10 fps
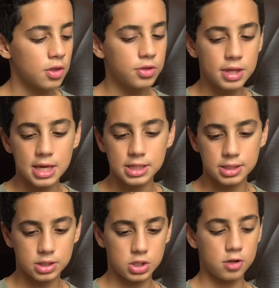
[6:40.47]
These
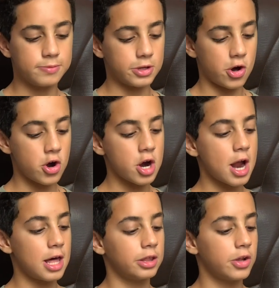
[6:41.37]
tubes are
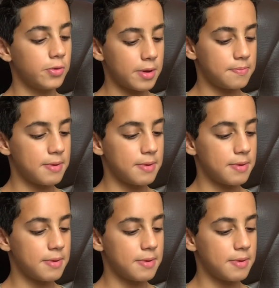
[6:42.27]
a little bit